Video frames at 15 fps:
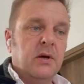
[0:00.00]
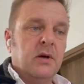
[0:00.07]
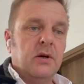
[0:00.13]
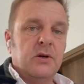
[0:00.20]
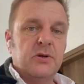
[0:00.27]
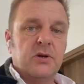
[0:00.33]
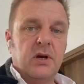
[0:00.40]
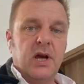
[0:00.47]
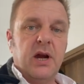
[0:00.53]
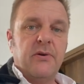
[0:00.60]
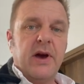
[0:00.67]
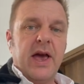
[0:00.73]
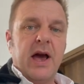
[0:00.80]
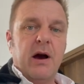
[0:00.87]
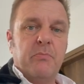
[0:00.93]
So
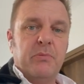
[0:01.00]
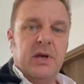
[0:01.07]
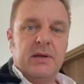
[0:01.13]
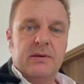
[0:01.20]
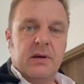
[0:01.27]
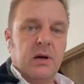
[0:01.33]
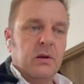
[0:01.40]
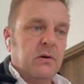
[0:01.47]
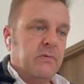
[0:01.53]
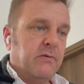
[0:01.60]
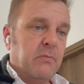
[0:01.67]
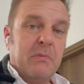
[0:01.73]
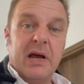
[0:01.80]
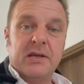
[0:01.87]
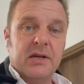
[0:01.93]
here I am inside
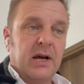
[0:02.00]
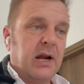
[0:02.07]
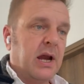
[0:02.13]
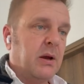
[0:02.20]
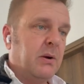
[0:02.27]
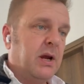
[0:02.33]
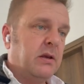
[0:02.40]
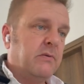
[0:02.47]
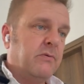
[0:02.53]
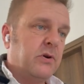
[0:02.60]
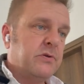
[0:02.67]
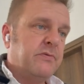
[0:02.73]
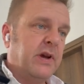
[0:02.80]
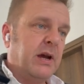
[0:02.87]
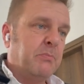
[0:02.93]
of a Magic Cloudlet. The
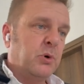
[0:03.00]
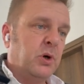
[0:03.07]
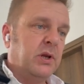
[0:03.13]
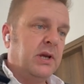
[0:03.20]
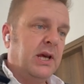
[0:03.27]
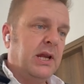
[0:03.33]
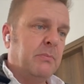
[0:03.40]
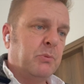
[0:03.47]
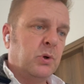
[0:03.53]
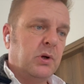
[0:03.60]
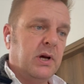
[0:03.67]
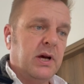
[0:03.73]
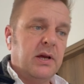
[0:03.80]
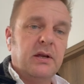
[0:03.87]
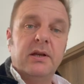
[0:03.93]
first thing I'm going to need
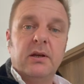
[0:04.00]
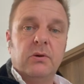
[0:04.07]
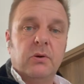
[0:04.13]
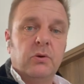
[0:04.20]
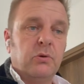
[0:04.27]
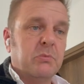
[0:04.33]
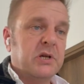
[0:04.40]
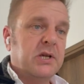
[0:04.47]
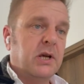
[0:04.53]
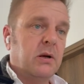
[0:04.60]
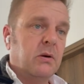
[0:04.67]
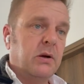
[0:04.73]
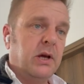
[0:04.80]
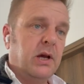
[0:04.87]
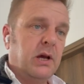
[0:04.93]
to go to machine
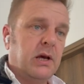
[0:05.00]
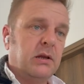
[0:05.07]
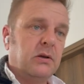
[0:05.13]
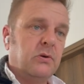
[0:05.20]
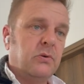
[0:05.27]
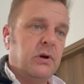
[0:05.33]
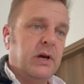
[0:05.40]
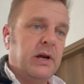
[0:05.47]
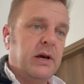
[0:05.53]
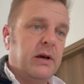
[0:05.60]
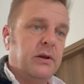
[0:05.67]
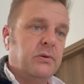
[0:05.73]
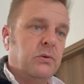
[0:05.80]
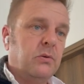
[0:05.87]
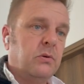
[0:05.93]
learning and create
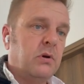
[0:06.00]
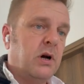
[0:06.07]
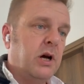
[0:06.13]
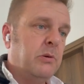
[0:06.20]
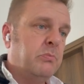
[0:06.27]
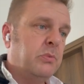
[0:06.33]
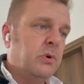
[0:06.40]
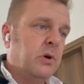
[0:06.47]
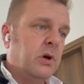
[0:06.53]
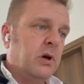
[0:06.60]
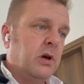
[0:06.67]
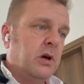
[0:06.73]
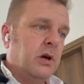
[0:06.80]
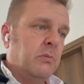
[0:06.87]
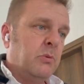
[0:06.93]
a new type.
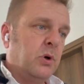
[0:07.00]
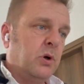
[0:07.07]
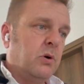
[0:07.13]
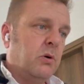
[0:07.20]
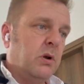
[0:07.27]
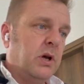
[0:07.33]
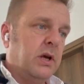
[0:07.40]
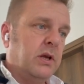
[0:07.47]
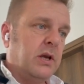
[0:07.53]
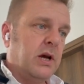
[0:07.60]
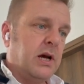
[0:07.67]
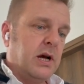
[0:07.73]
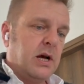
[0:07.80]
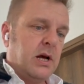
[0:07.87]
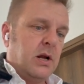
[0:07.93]
I'm going to call it
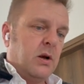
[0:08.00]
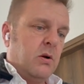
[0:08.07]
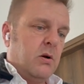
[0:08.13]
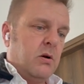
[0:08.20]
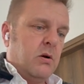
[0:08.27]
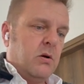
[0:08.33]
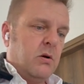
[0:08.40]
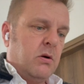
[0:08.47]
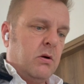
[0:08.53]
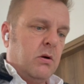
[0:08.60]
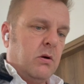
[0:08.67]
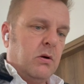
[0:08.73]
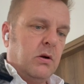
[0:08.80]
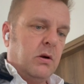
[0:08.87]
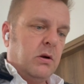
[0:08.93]

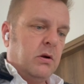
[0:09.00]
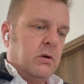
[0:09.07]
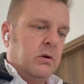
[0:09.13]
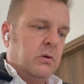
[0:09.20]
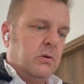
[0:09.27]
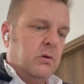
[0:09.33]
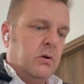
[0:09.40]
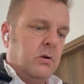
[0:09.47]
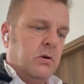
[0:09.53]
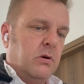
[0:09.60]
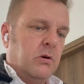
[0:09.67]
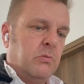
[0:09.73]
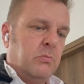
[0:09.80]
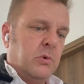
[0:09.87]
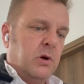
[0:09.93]

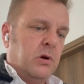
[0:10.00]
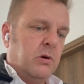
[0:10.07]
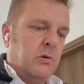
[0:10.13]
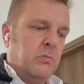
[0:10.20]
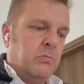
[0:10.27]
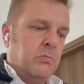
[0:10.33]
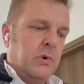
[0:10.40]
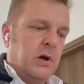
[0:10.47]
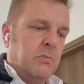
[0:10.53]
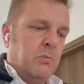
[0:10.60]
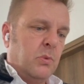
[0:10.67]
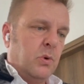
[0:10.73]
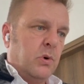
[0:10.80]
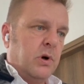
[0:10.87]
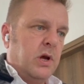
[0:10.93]
long-term
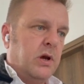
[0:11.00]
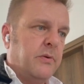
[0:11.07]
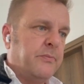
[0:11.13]
memory.